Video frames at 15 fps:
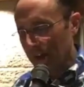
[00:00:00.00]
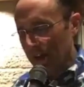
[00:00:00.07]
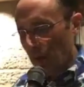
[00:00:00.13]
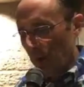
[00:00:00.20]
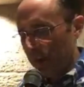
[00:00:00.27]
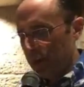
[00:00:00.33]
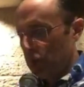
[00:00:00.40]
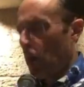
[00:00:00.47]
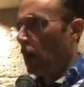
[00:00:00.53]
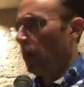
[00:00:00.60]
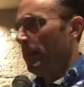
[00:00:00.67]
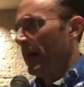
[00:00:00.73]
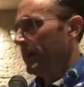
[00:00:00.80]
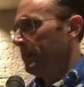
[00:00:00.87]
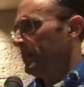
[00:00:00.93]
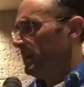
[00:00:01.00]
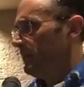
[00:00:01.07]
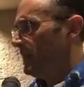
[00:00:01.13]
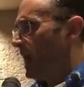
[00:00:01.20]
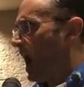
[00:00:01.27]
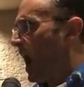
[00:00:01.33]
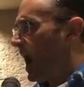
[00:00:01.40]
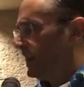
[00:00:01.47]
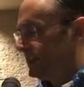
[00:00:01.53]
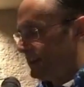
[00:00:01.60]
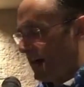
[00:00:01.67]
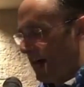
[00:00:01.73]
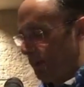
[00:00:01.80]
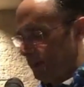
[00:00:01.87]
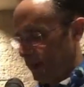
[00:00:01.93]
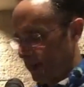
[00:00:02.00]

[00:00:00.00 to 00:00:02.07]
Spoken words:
I want to talk about a bit of an odd topic